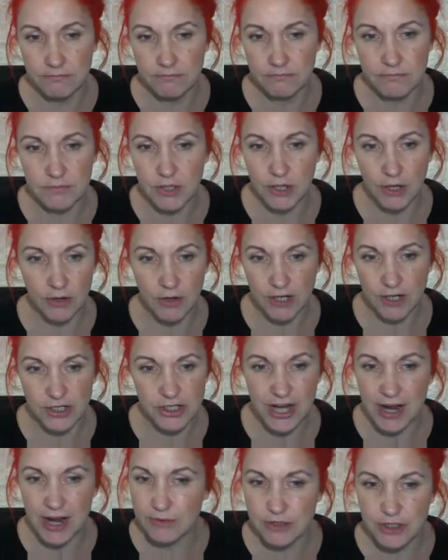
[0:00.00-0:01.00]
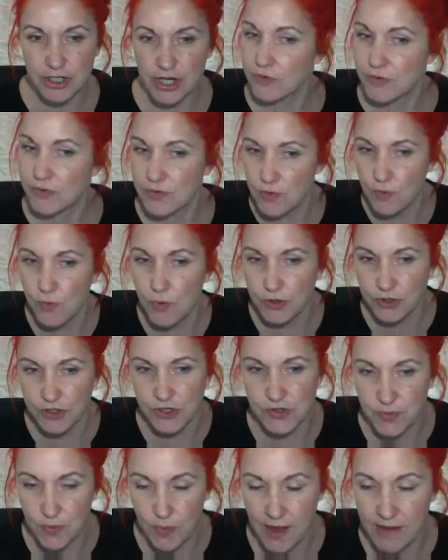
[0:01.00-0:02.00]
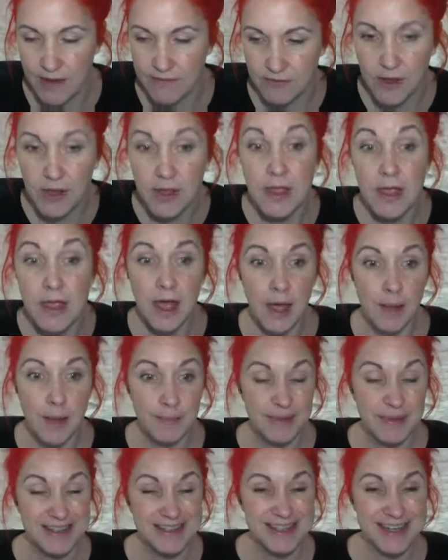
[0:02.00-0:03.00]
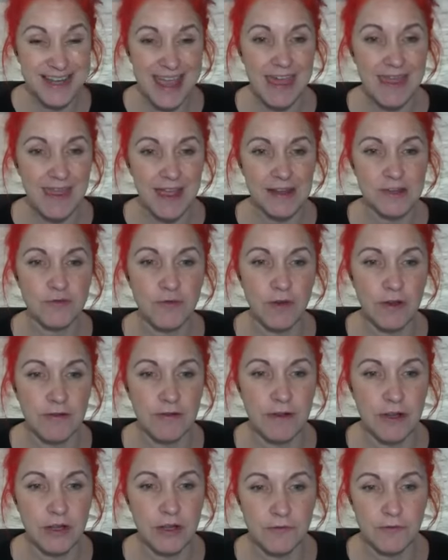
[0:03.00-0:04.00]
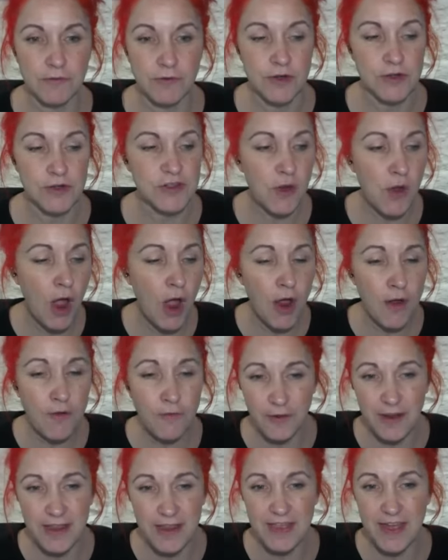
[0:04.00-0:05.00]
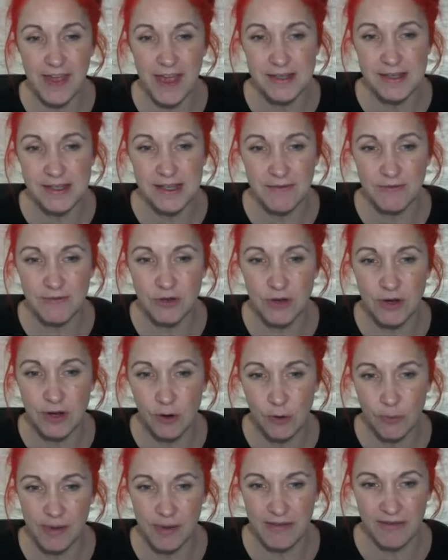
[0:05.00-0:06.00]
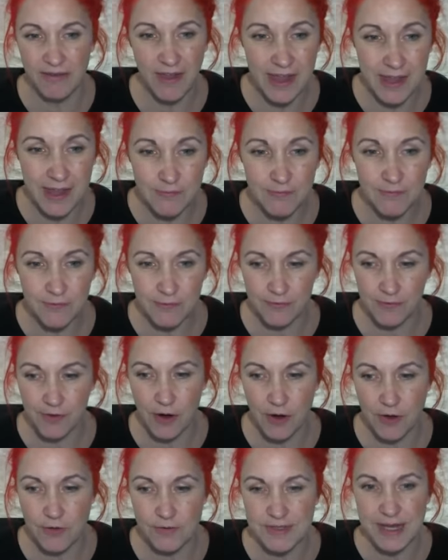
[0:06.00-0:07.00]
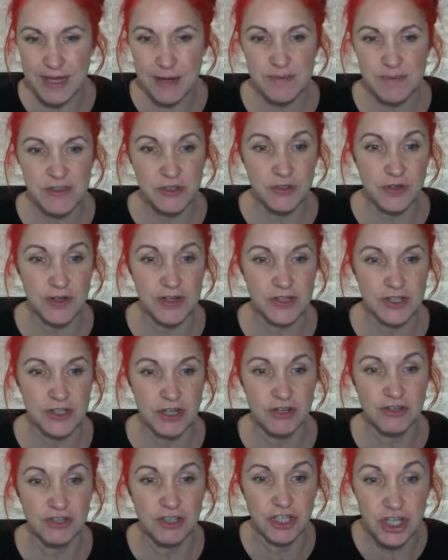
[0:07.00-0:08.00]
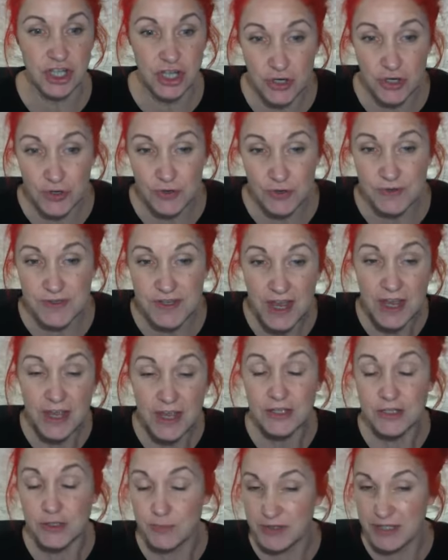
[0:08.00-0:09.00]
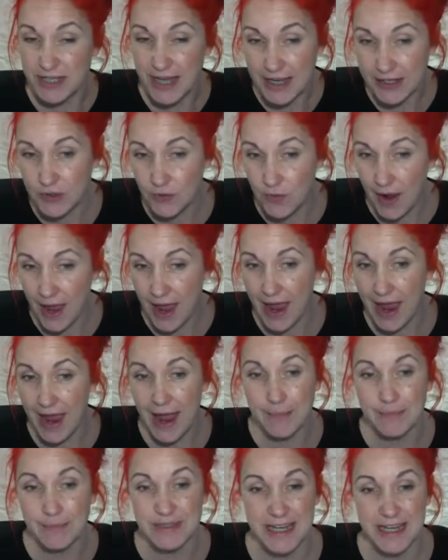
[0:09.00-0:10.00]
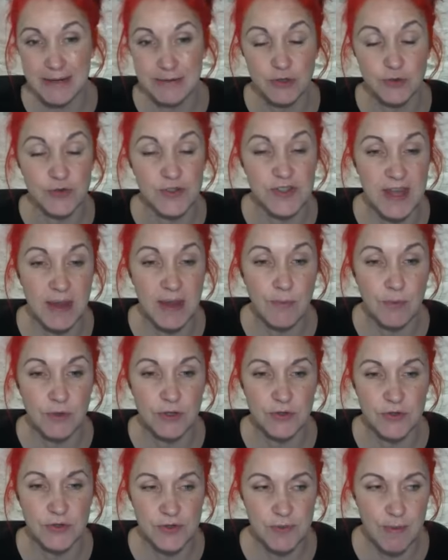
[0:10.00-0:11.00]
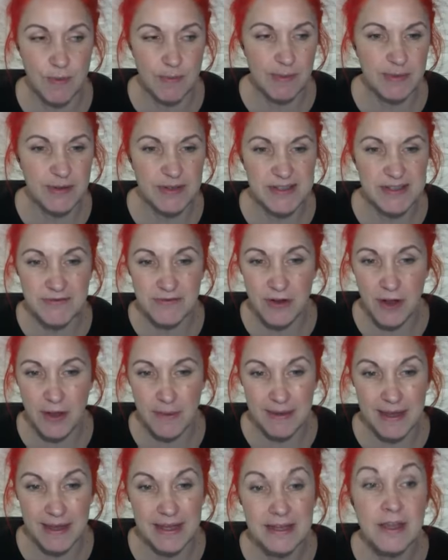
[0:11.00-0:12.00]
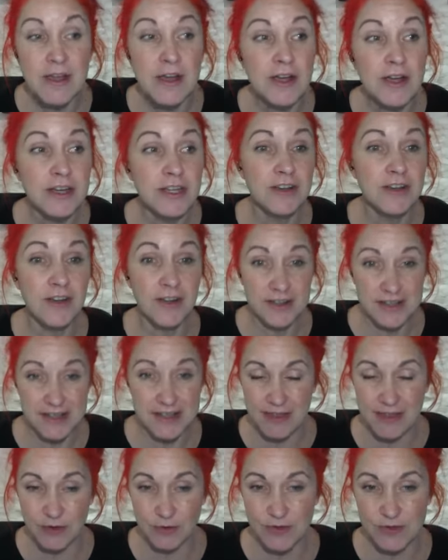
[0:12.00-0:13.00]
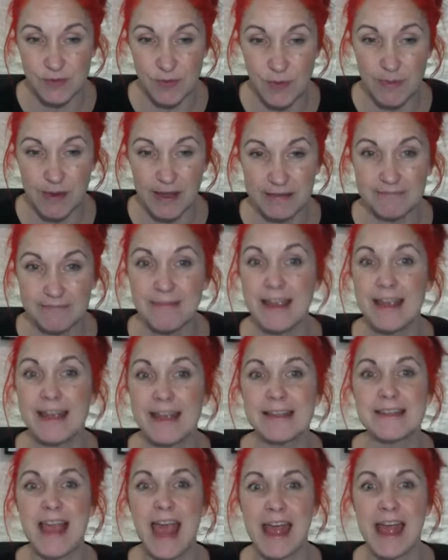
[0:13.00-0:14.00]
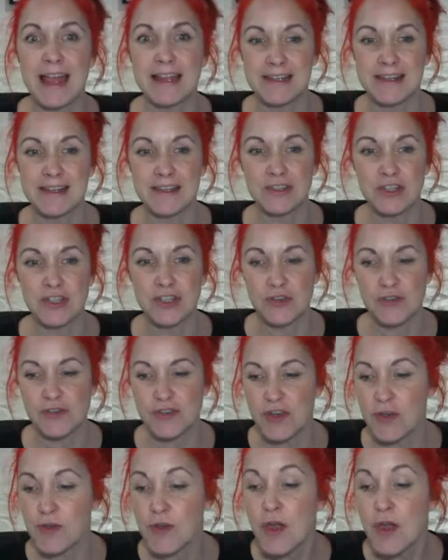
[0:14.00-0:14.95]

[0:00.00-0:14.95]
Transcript: you know, like shower gels or washes or whatever. And because again, that is really, really good for you. So hopefully that has given you a little bit of info, tips and tricks you can use to protect your hair and protect your skin when you're swimming. Because if, like me, you like to get the odd swim in, it's a handy thing to do. So